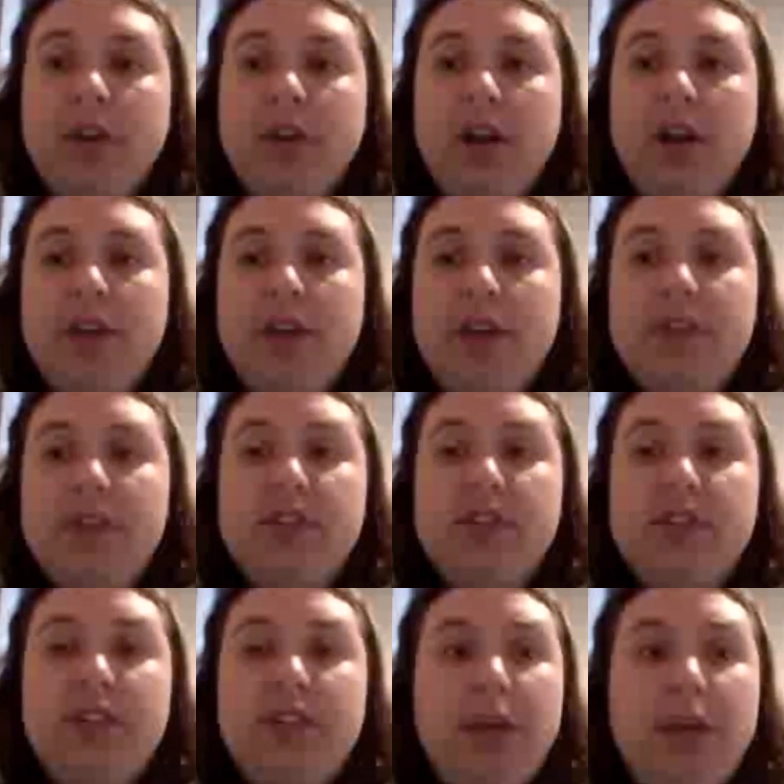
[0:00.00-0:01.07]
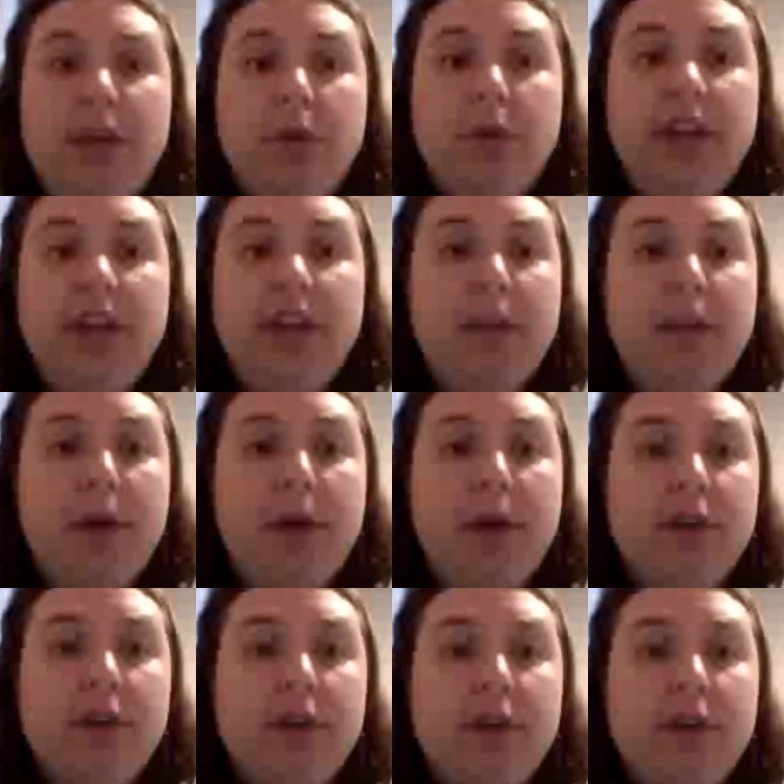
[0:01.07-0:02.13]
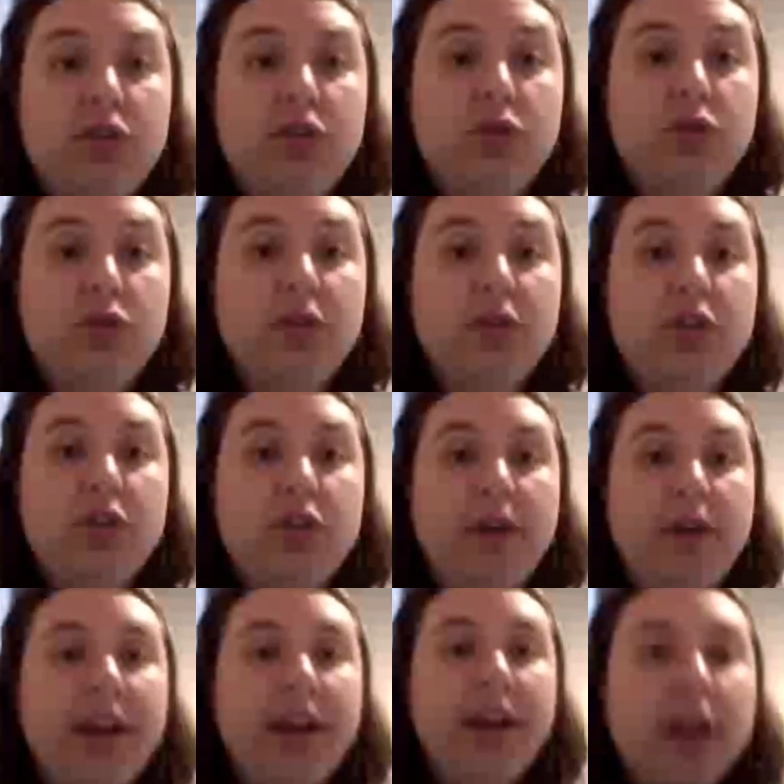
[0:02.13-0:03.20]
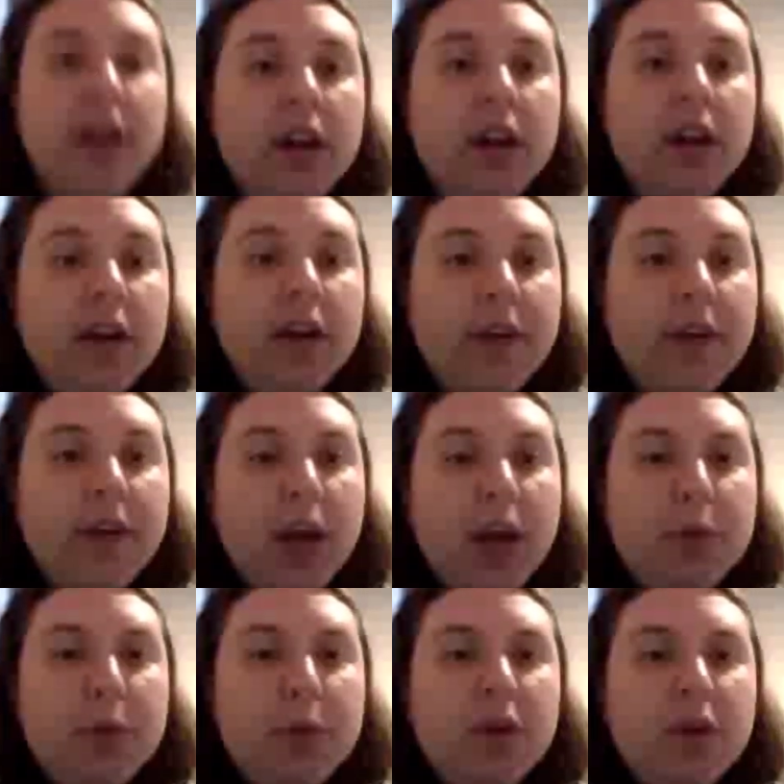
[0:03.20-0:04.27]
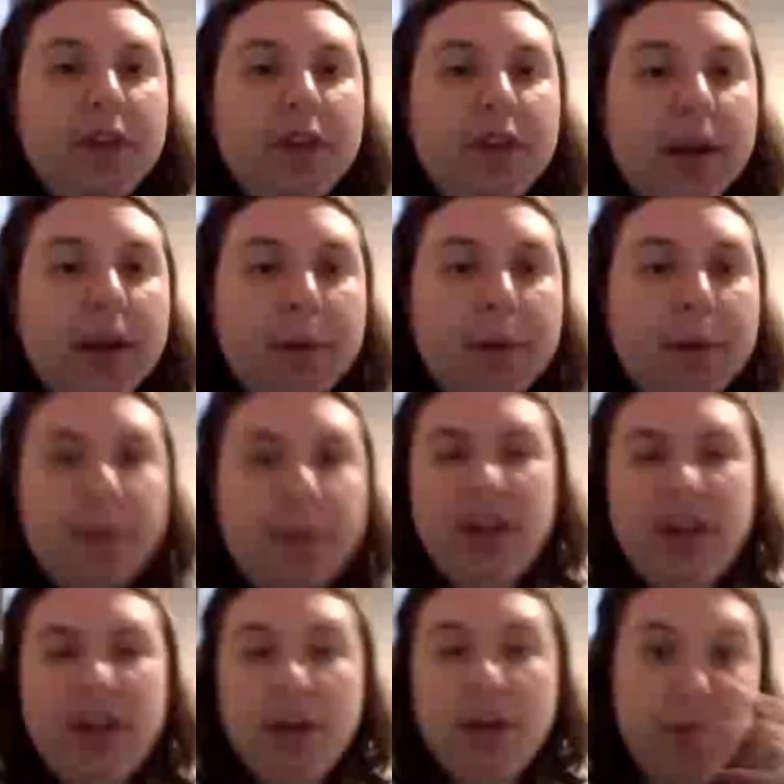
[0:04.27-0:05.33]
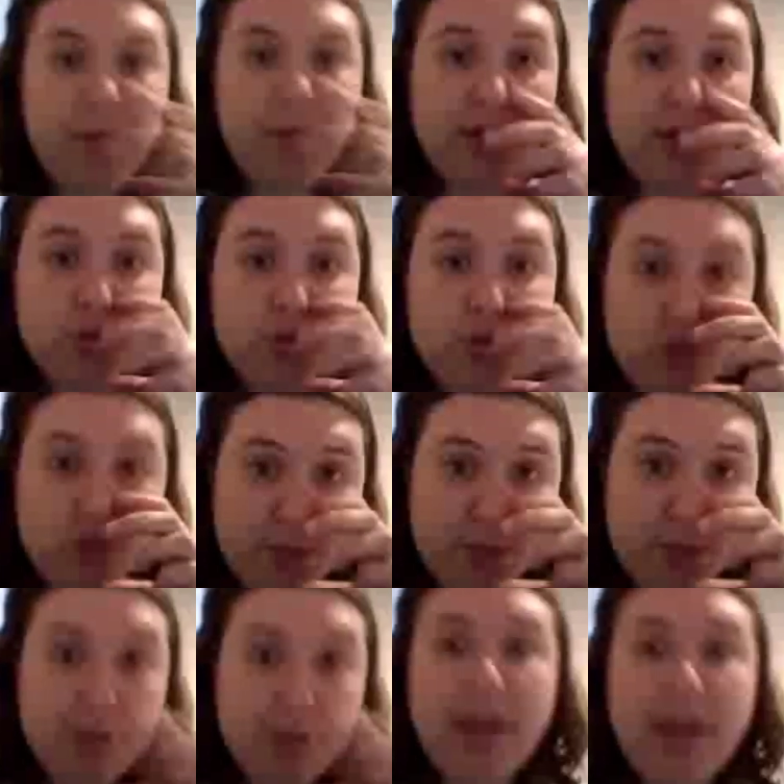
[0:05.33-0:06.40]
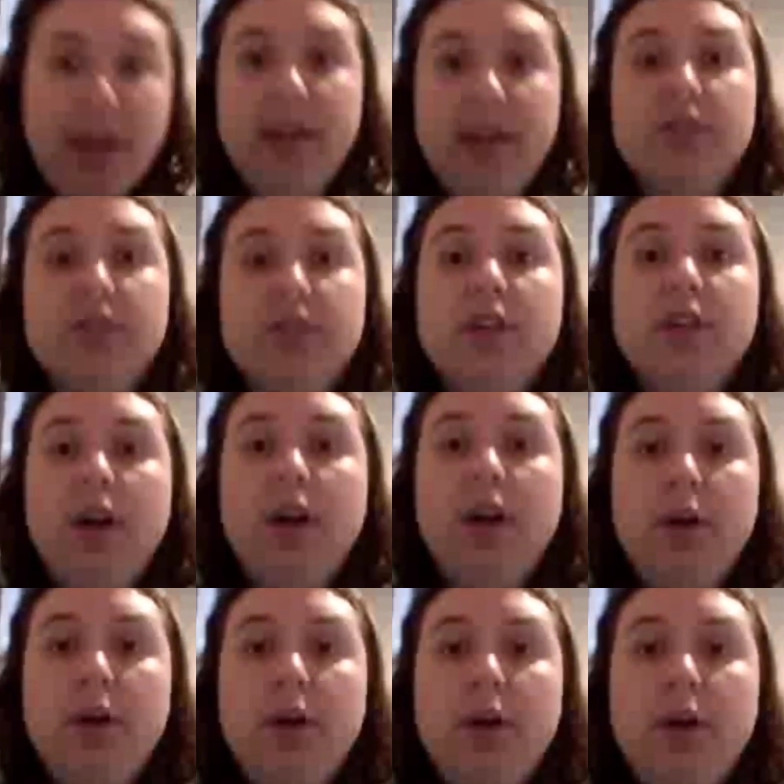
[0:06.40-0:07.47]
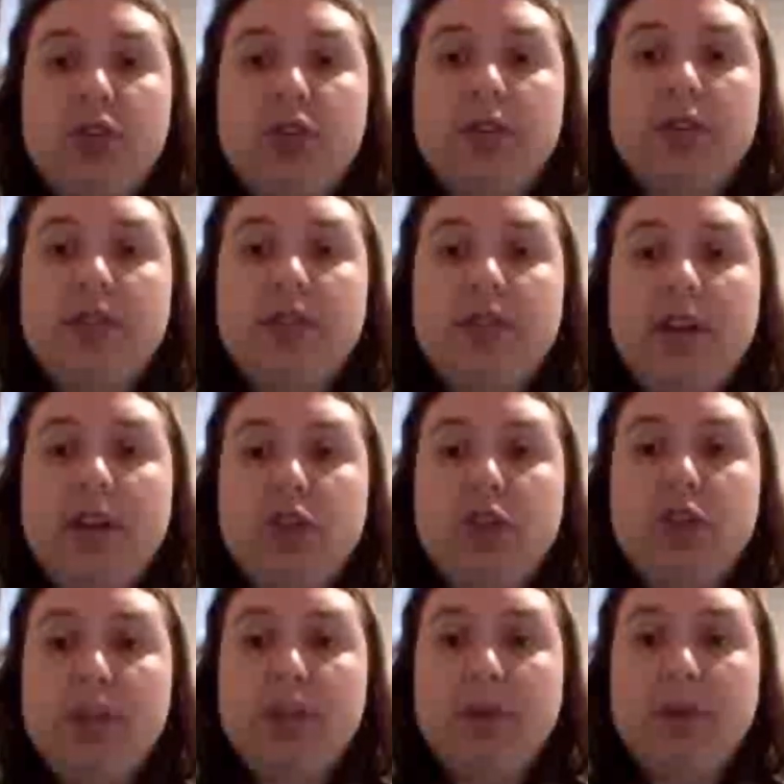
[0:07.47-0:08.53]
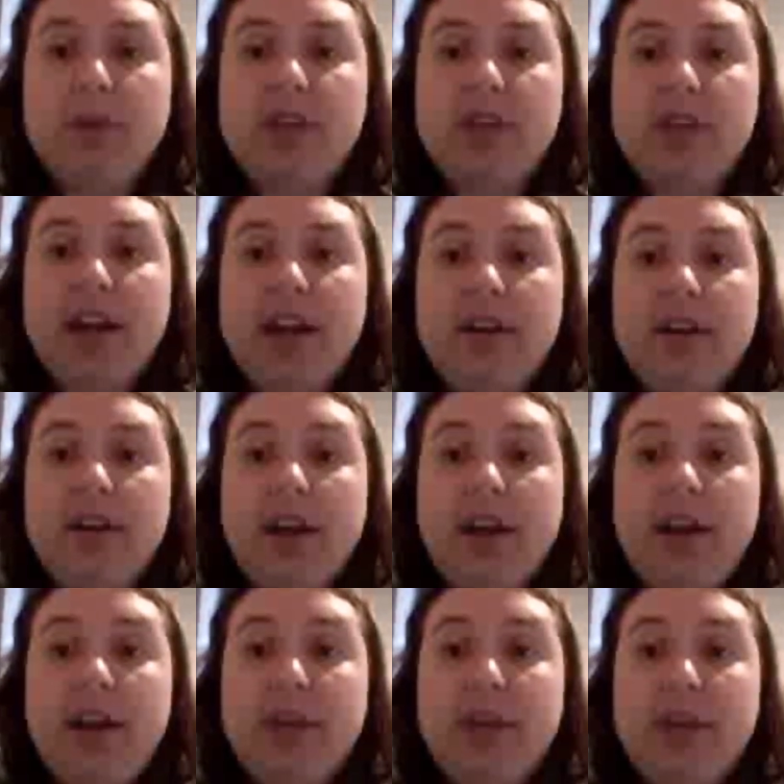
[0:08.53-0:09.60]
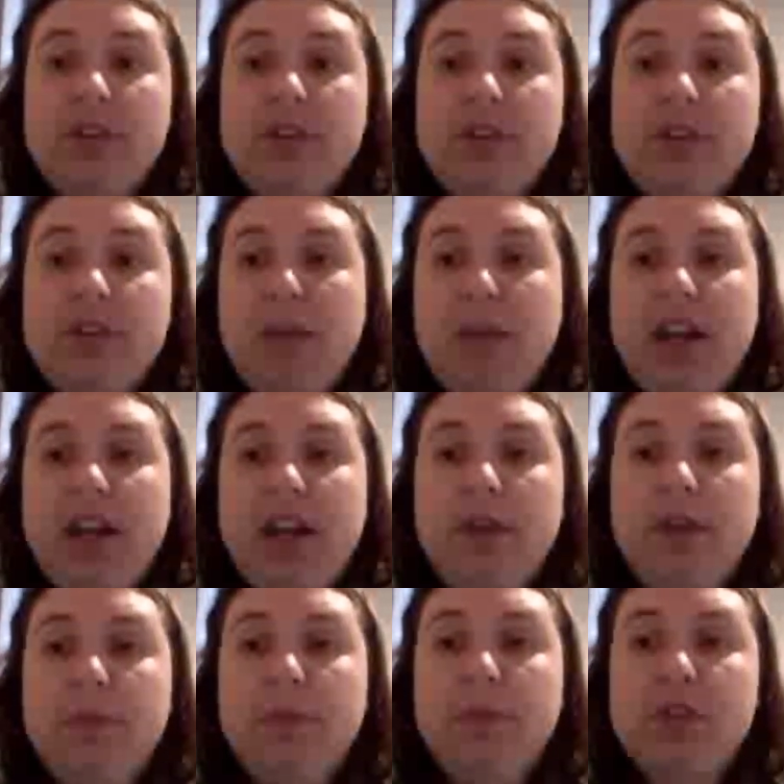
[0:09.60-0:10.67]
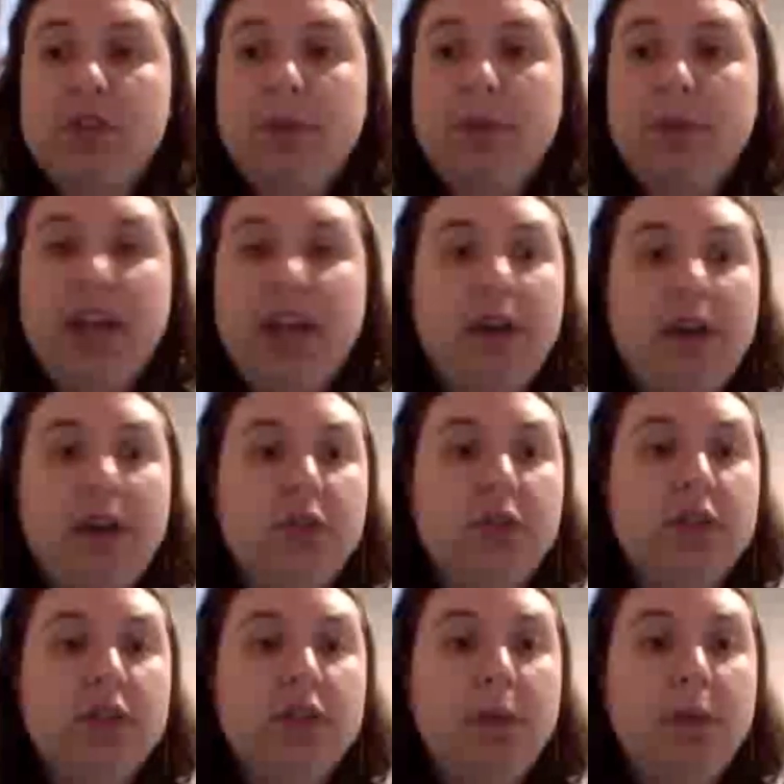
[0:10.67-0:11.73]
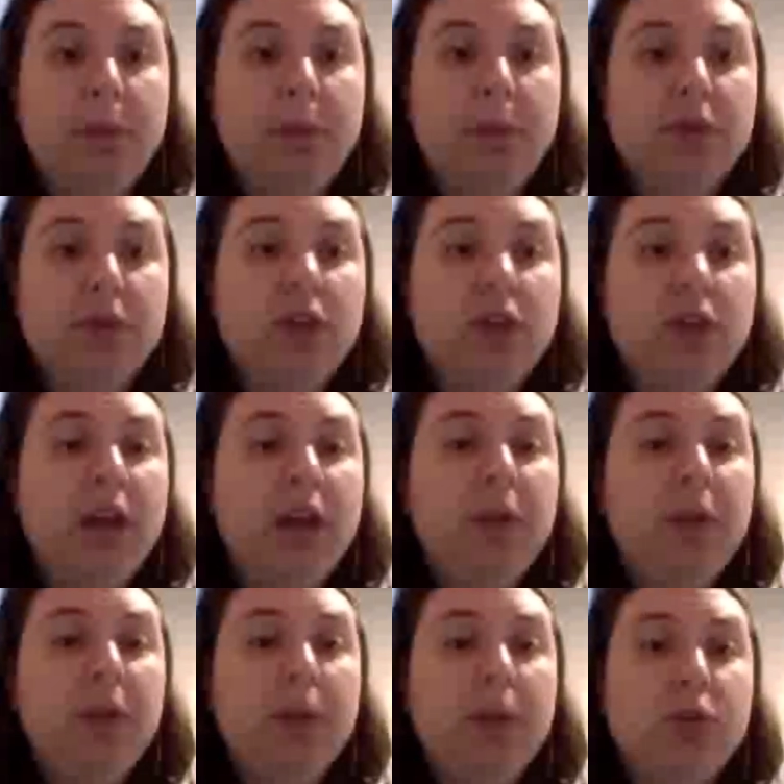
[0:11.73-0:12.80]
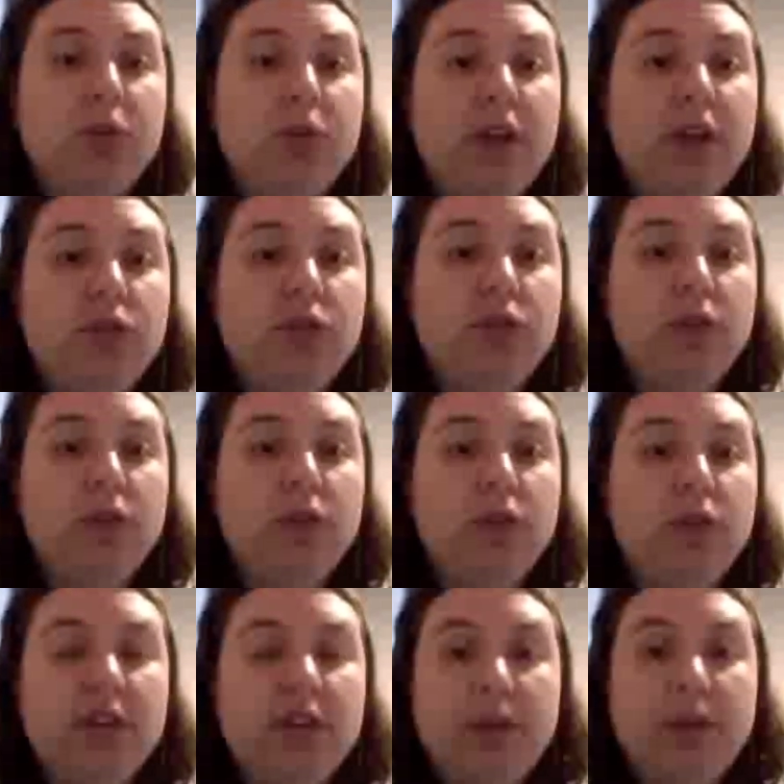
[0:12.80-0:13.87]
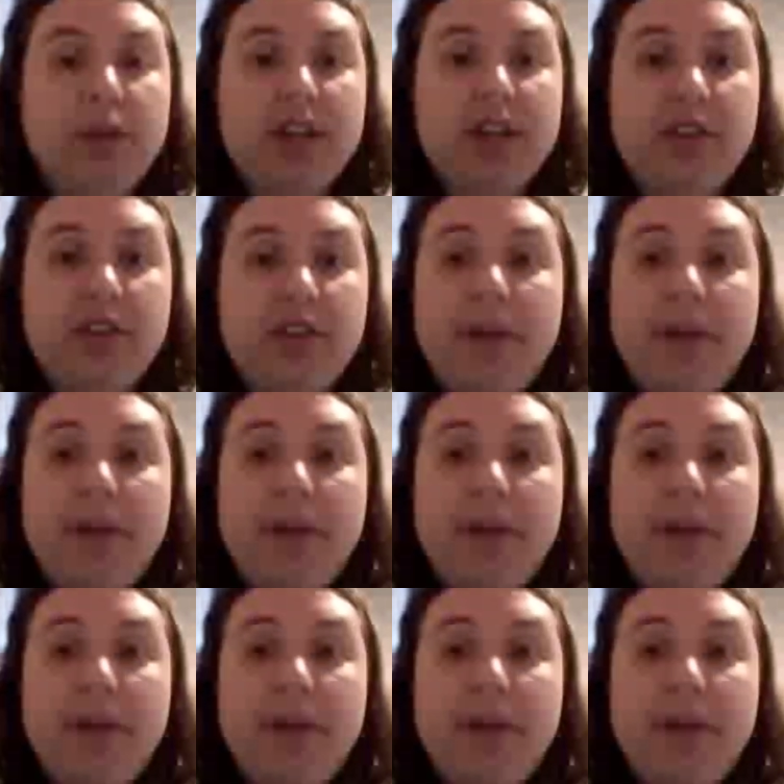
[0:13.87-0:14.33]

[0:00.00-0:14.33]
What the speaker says: This is a sequel in Ian Potter's short story, Apocrypha Bipedium, in Short Trip's Companions, which concerns the young Shakespeare's anachronistic meeting with some of the characters he will later portray in Troilus and Credessa.